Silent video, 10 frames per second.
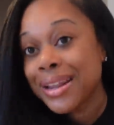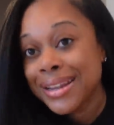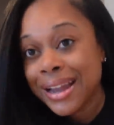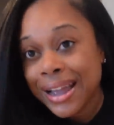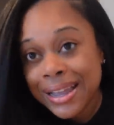a
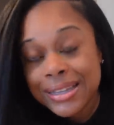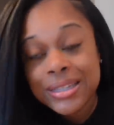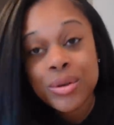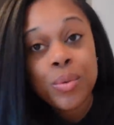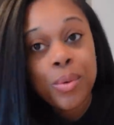
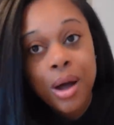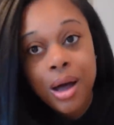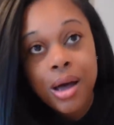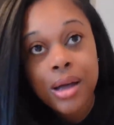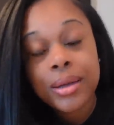nice
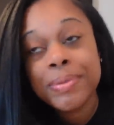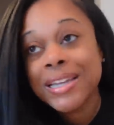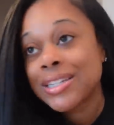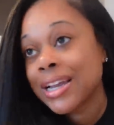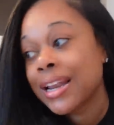walk
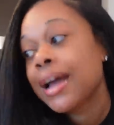pj and